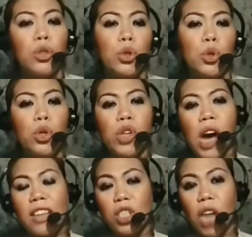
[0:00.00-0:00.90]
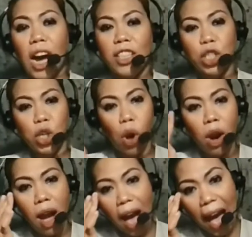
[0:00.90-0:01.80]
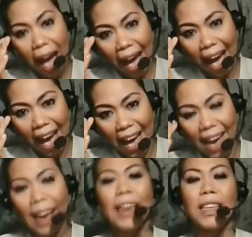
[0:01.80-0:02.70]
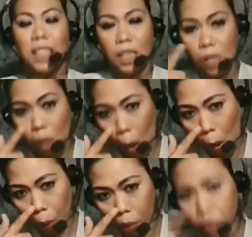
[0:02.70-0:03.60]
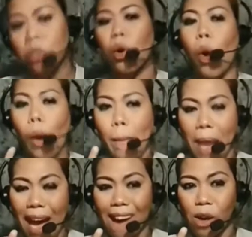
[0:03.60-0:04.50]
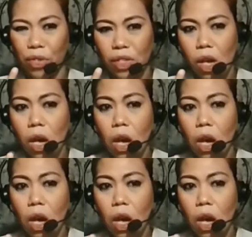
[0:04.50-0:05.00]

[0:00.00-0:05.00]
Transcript: Do not touch your eyes, nose, or mouth.